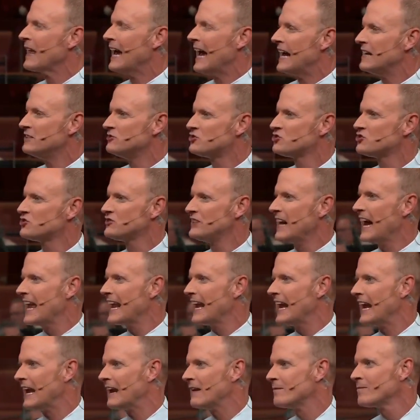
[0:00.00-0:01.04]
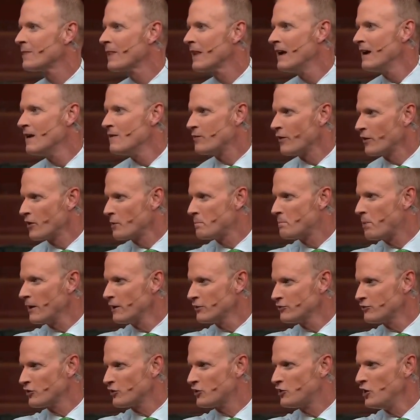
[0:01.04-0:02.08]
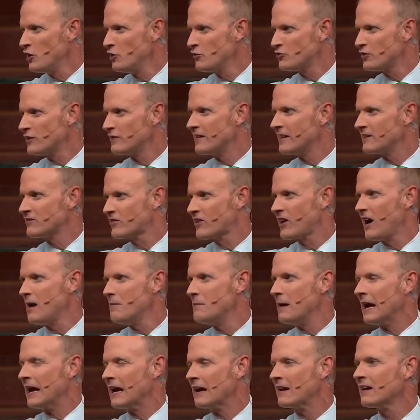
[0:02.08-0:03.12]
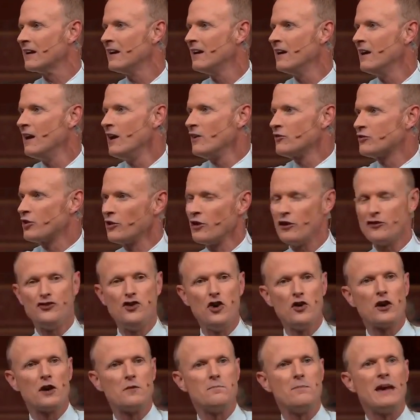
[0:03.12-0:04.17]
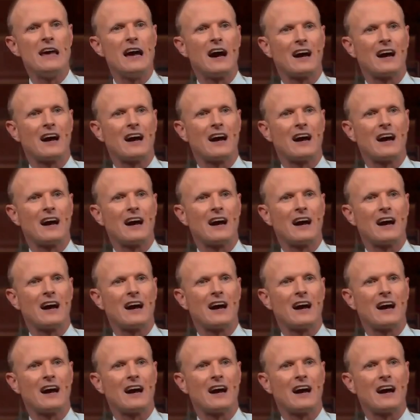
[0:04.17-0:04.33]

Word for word: and steady for the persecution that's coming so that you can be a